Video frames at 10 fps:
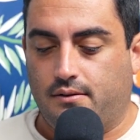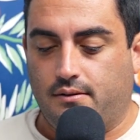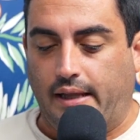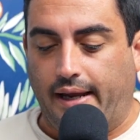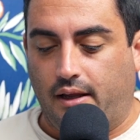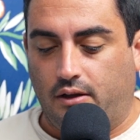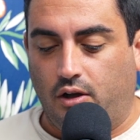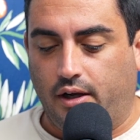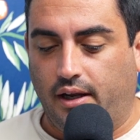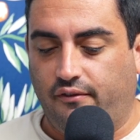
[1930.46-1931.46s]
like
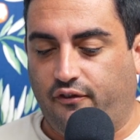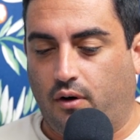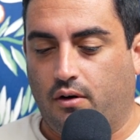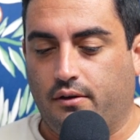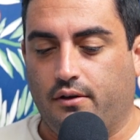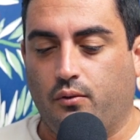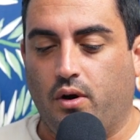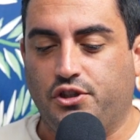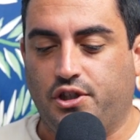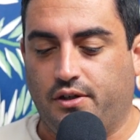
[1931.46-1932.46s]
looking for the
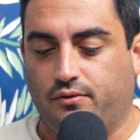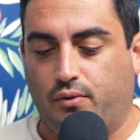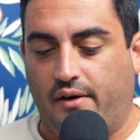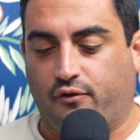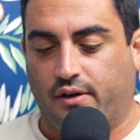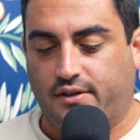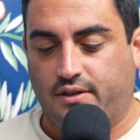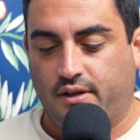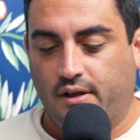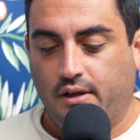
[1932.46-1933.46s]
one she referenced,